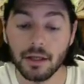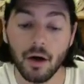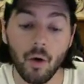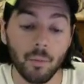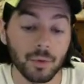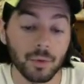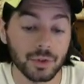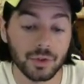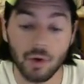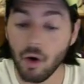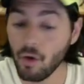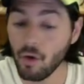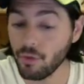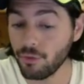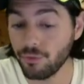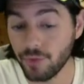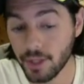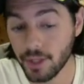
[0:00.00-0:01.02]
Almost all
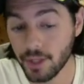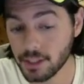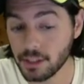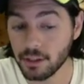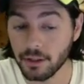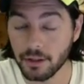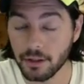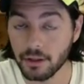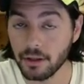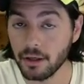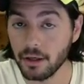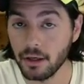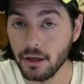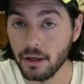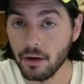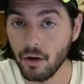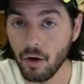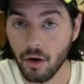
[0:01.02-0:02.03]
the figs here
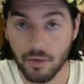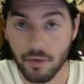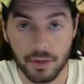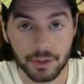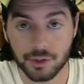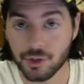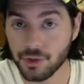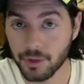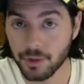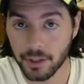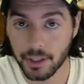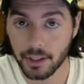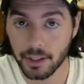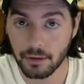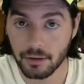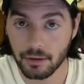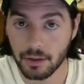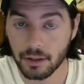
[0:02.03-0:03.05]
on this
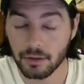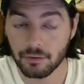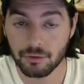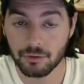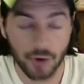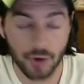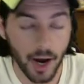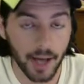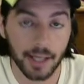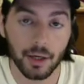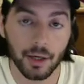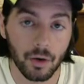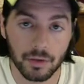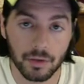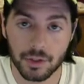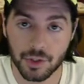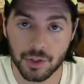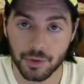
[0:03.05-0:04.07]
tree dry
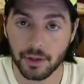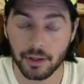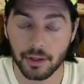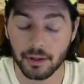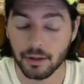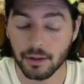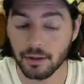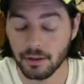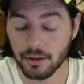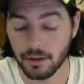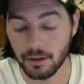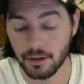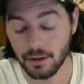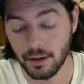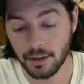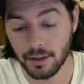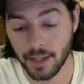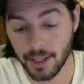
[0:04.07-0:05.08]
on the tree.
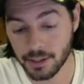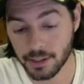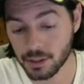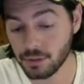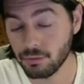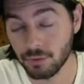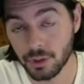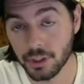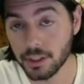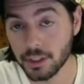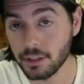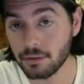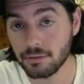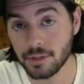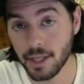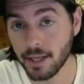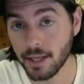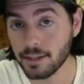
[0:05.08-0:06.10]
And that's really
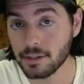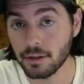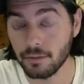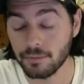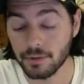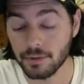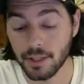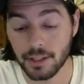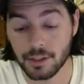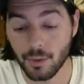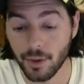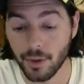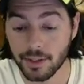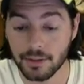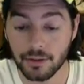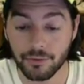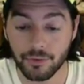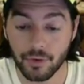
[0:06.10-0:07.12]
saying something. That's
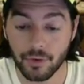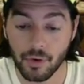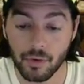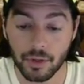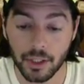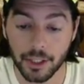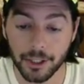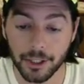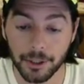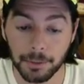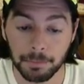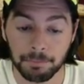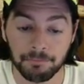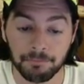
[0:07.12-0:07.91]
quite difficult here.